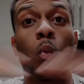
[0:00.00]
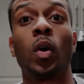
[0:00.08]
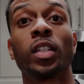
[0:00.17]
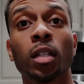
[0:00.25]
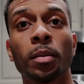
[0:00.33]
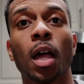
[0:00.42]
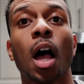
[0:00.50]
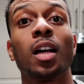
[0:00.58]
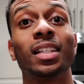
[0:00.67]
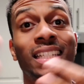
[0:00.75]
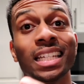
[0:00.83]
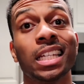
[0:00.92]
What's up,
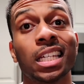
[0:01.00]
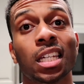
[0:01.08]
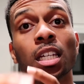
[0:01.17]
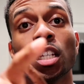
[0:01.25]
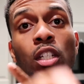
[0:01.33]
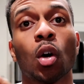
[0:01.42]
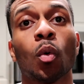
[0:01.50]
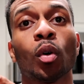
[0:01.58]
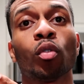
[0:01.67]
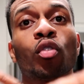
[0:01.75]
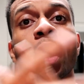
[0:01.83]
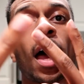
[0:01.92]
y'all? D No
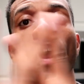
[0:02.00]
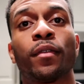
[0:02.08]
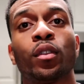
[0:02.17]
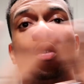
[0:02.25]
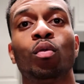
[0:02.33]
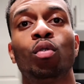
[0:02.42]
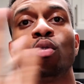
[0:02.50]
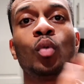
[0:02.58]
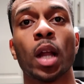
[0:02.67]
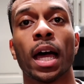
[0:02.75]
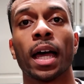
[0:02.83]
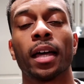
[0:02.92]
Wheel Drive
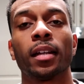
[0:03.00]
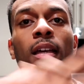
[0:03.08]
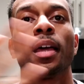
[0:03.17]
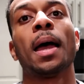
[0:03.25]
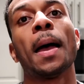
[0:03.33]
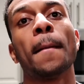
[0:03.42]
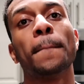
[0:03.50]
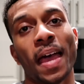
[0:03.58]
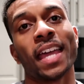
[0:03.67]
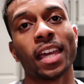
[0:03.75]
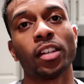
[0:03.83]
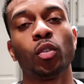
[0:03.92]
229
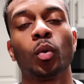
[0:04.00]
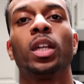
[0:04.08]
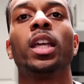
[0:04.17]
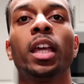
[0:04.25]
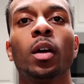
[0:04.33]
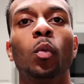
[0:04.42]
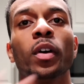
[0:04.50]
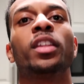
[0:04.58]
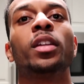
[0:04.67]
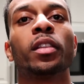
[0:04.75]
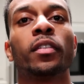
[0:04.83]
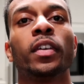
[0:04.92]
back at you again with
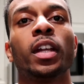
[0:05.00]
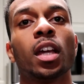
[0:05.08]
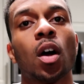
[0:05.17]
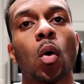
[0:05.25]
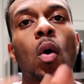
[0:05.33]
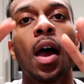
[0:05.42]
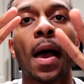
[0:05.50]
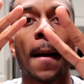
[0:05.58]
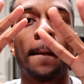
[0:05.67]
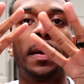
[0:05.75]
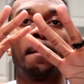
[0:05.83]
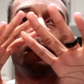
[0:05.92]
another video.
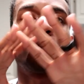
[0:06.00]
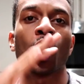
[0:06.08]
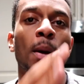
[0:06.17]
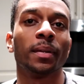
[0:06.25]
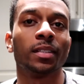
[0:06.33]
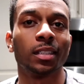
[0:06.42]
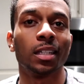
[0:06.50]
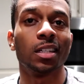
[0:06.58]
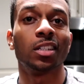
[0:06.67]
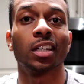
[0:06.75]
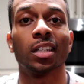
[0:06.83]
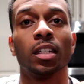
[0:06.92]
Been
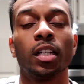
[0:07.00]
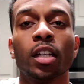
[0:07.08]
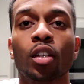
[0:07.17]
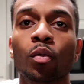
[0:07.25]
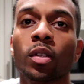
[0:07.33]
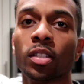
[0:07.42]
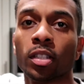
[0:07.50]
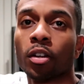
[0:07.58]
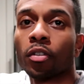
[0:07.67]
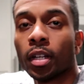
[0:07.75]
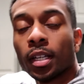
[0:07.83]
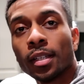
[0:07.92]
promising to continue the
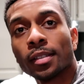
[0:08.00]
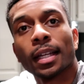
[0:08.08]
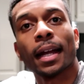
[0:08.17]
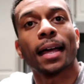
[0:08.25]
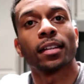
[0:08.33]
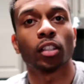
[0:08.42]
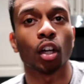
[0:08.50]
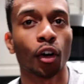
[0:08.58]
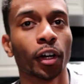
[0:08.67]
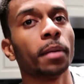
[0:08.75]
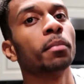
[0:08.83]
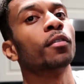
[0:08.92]
series that I
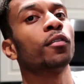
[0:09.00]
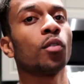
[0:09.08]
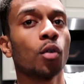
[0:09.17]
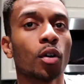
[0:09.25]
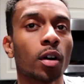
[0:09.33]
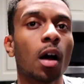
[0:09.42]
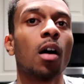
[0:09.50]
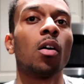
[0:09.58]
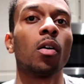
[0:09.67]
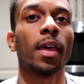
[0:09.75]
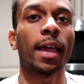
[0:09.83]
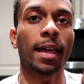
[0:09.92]
started before
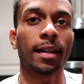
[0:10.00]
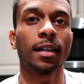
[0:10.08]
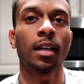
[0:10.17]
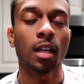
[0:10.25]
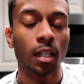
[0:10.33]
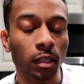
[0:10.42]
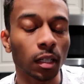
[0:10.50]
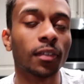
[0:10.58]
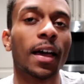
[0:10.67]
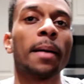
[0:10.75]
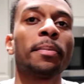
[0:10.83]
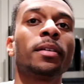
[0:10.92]
all that
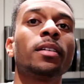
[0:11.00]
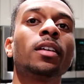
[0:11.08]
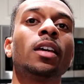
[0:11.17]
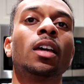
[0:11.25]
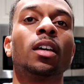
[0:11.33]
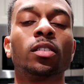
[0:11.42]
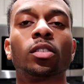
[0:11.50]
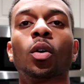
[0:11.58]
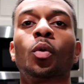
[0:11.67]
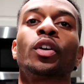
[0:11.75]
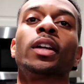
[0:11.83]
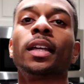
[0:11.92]
stuff happened.
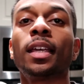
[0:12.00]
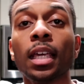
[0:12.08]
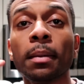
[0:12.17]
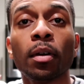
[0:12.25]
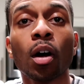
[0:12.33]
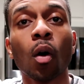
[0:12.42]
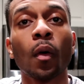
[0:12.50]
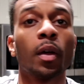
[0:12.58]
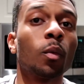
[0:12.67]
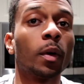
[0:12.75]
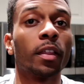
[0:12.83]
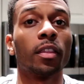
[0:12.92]
So we're gonna keep
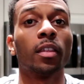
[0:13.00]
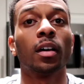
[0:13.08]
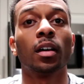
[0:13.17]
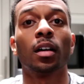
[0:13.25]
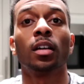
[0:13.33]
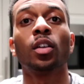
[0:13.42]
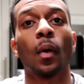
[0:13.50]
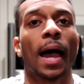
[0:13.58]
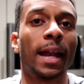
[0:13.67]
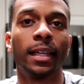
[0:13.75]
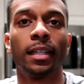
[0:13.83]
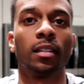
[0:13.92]
going with the,
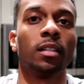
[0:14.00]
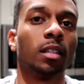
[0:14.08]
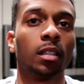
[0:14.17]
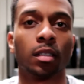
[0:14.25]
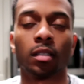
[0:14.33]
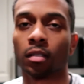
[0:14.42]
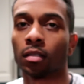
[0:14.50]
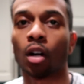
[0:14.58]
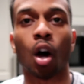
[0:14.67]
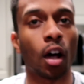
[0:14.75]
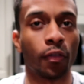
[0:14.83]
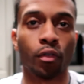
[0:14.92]
how to get the
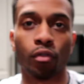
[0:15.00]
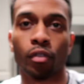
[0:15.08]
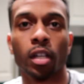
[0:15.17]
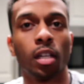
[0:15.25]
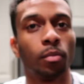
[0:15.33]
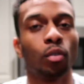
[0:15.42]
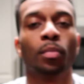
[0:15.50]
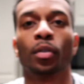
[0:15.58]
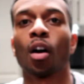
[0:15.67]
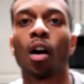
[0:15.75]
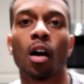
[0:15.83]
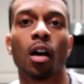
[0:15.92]
car of your dreams,
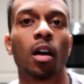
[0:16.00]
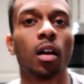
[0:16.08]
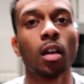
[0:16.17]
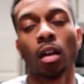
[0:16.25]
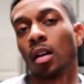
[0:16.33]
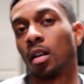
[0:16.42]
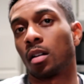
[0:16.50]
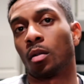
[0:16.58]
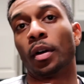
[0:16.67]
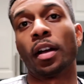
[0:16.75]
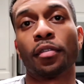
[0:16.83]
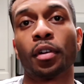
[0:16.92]
supercar,
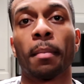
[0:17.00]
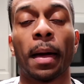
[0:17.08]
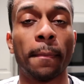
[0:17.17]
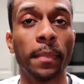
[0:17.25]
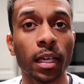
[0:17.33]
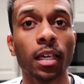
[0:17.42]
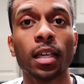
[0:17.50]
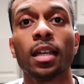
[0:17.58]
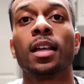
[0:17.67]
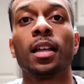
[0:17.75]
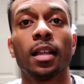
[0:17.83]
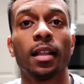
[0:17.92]
whatever it might
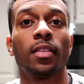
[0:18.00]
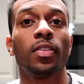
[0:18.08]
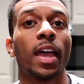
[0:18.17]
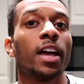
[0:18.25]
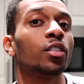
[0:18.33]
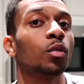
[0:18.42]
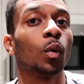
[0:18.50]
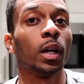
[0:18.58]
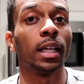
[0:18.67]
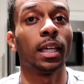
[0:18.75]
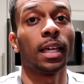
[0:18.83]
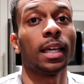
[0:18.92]
be that you
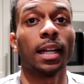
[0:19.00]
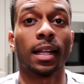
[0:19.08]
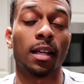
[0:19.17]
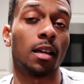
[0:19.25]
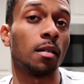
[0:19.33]
want to get